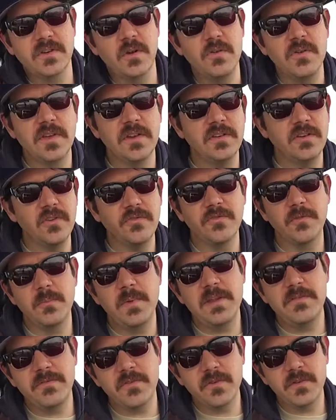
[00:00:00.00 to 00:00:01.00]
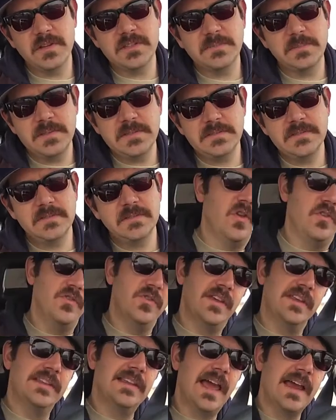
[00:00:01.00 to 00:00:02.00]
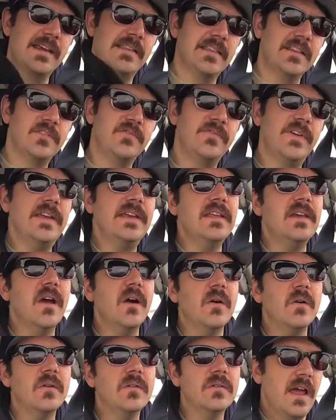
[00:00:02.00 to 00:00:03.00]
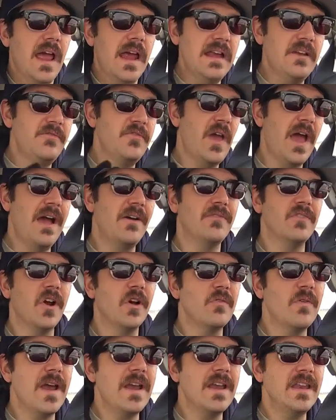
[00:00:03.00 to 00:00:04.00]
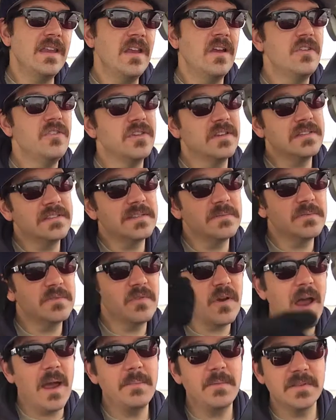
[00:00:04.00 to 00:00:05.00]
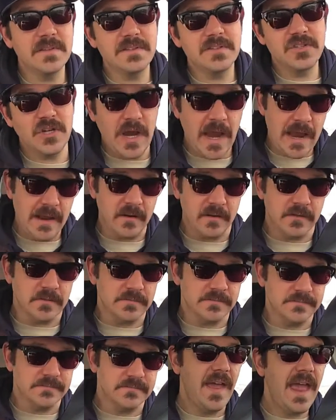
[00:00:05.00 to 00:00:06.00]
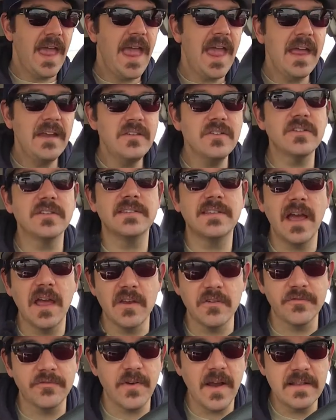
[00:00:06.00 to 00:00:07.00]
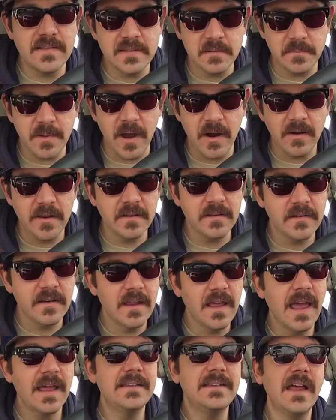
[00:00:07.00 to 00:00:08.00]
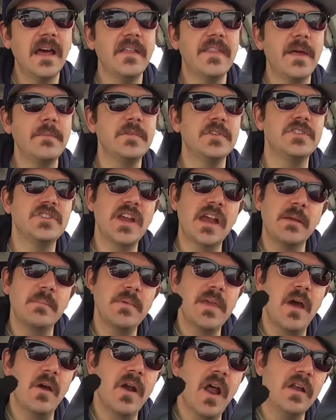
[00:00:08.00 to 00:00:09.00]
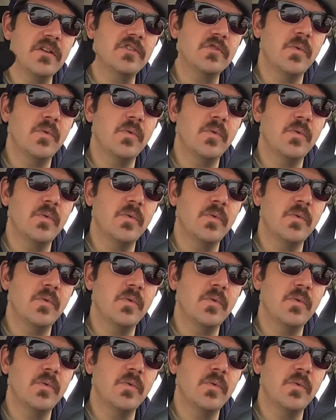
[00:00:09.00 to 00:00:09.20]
You know what you can do for me for Christmas? You can like this video. And if you haven't already, you can subscribe to this channel. And you can tell your friends about it and tell them to check me out on